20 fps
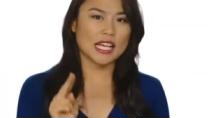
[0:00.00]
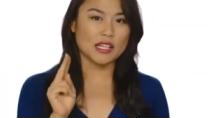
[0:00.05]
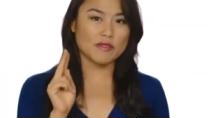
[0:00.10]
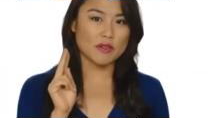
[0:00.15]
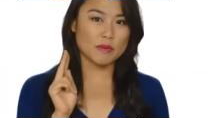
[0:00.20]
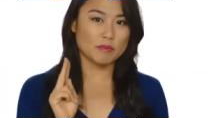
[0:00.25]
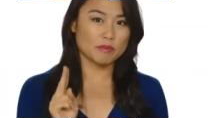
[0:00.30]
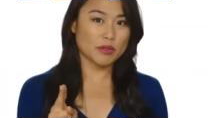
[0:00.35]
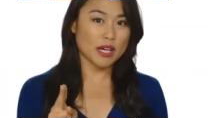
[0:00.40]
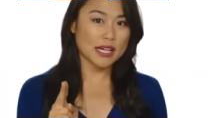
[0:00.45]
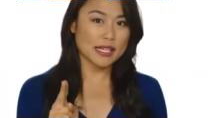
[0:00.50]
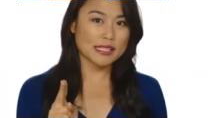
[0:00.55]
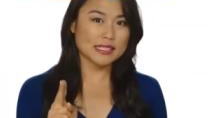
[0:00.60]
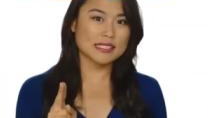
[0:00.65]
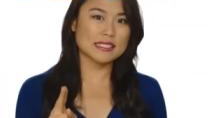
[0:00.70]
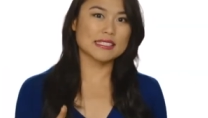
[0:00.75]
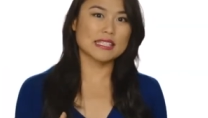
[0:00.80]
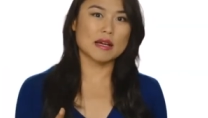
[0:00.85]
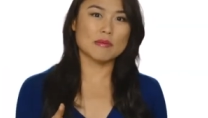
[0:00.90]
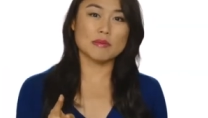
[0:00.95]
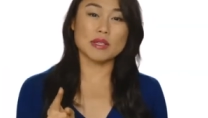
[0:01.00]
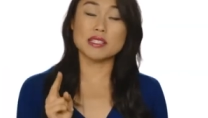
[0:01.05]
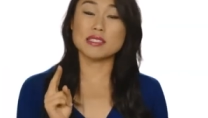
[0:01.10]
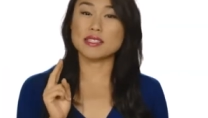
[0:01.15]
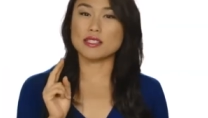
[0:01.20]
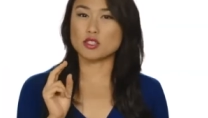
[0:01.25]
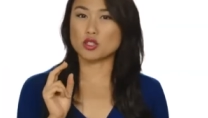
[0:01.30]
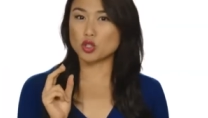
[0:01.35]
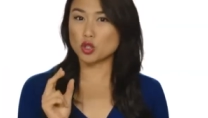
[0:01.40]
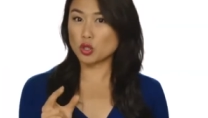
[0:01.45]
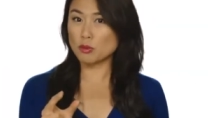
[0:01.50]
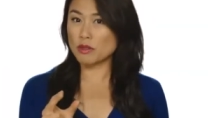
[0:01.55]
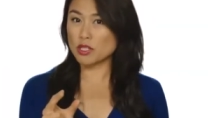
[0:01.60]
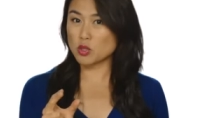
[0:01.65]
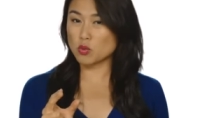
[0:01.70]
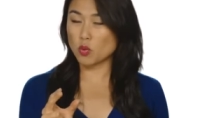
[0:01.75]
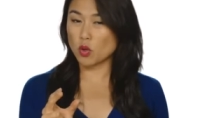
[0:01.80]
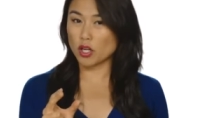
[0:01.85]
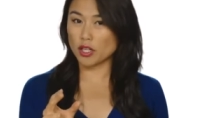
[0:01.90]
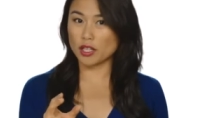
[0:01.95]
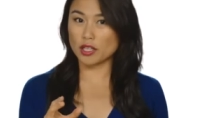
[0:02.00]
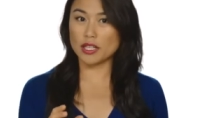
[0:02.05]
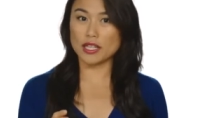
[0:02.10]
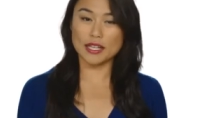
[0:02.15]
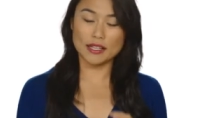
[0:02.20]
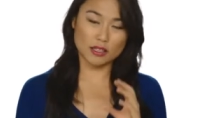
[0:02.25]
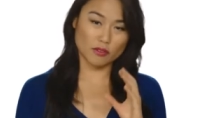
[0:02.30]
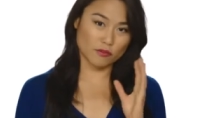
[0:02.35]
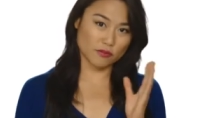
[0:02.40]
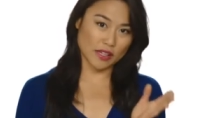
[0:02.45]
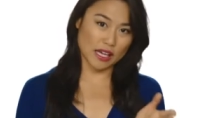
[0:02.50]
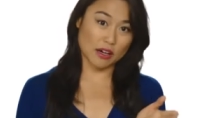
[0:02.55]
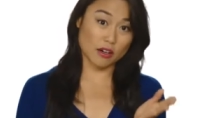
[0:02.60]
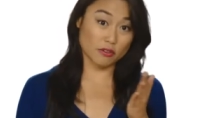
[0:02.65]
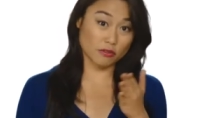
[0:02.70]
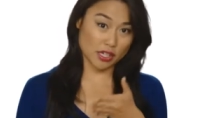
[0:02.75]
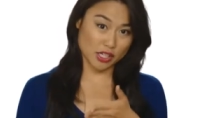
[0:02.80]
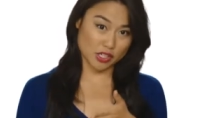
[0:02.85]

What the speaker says: And if it breaks, that means there's too much water in the flour